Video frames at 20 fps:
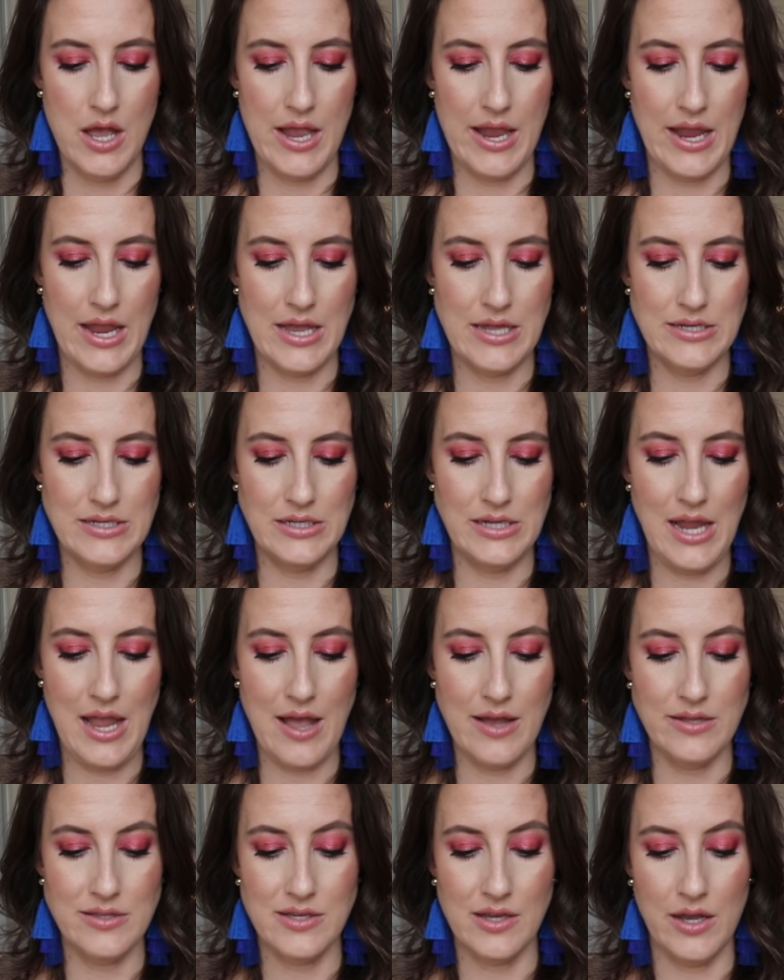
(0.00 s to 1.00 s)
And
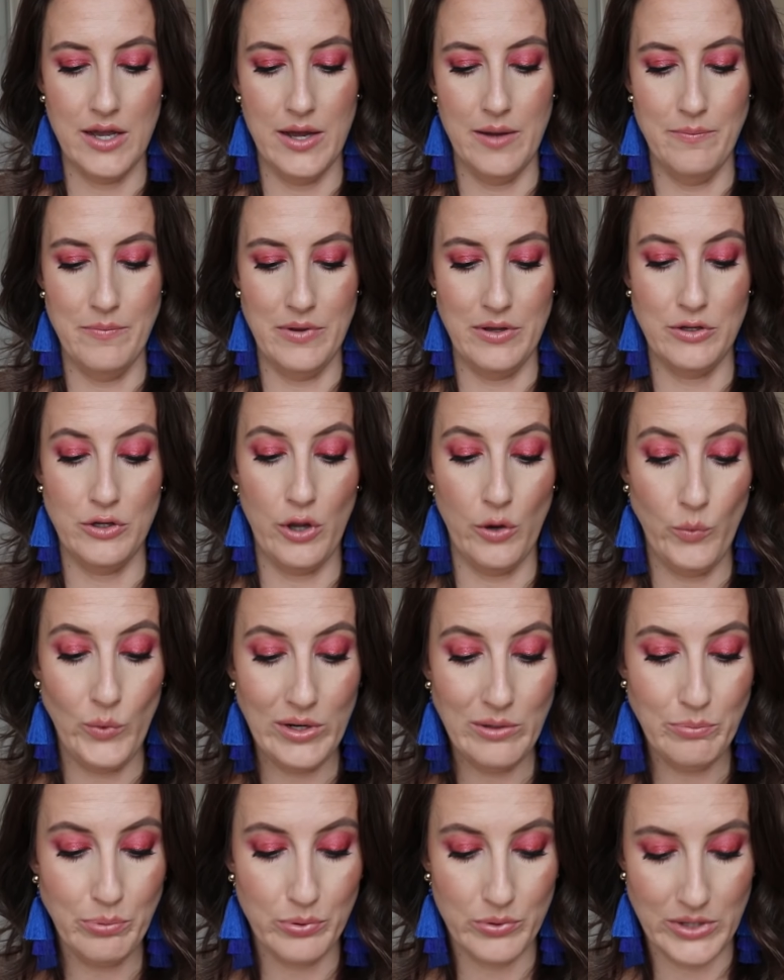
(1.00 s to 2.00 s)
yeah, it's um,
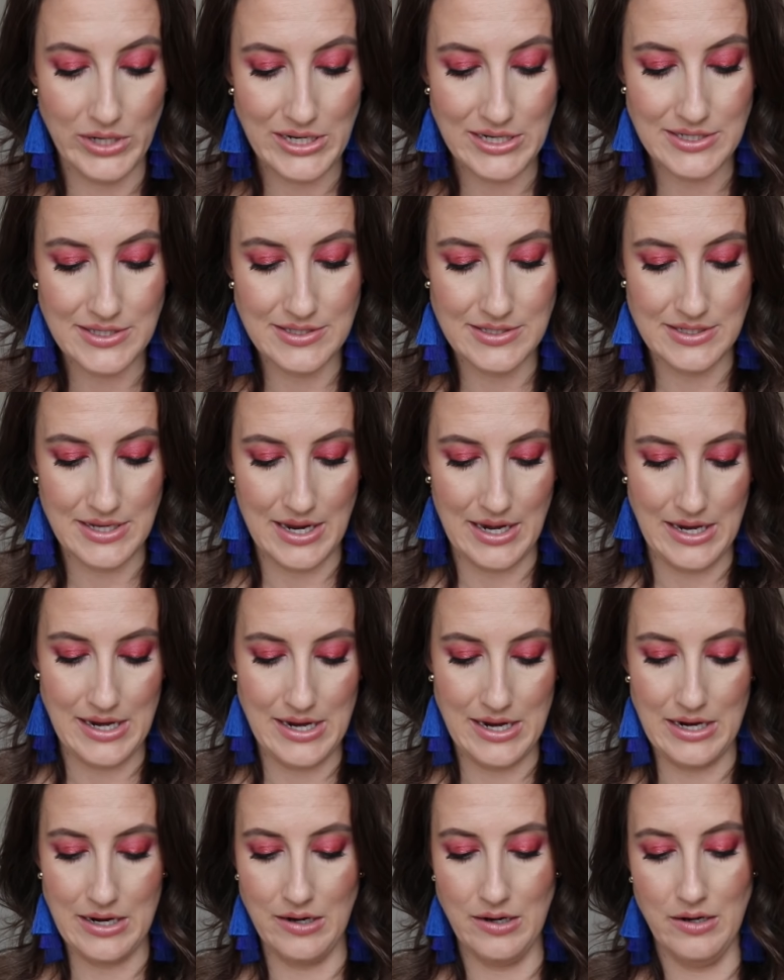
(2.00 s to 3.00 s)
going pretty
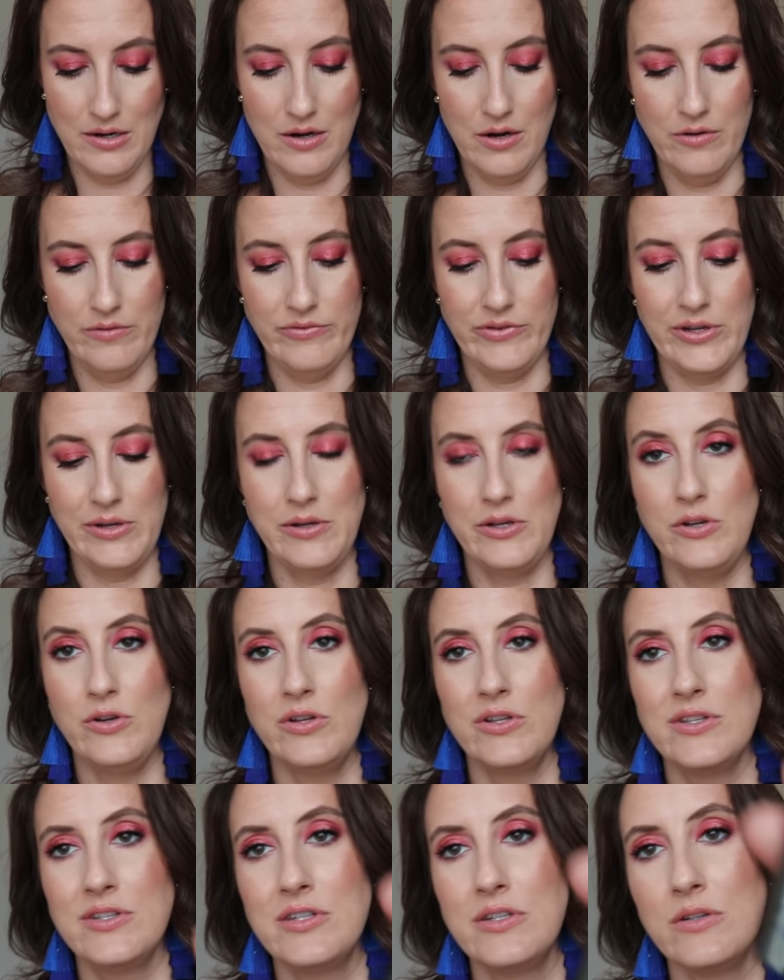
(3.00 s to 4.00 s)
steady here. Hopefully you
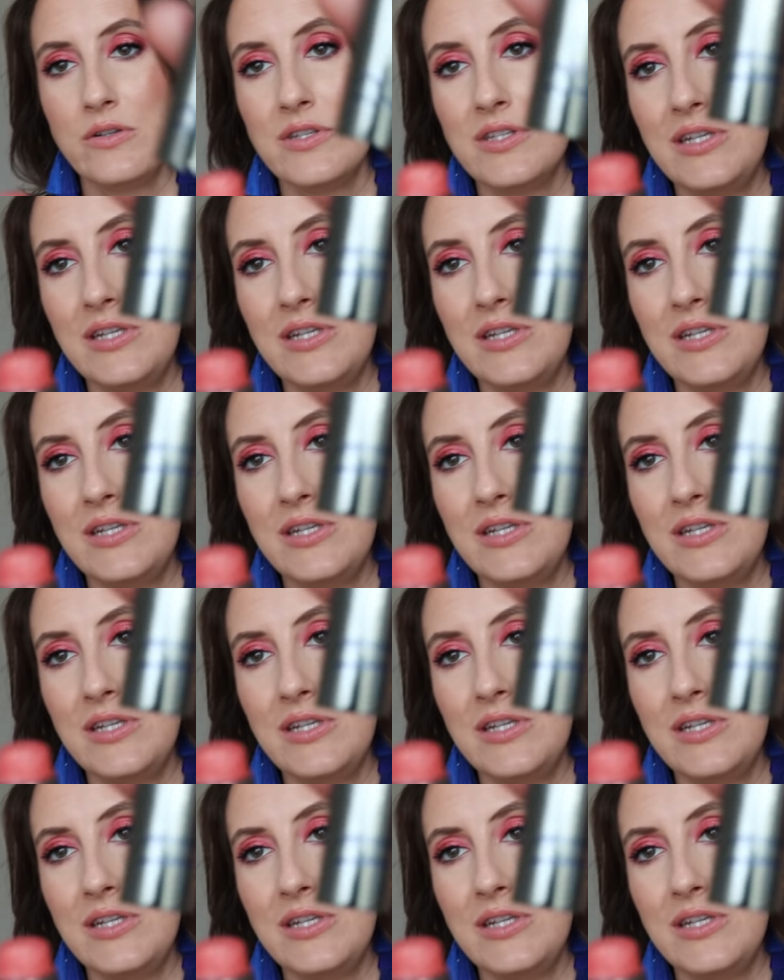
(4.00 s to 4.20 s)
can still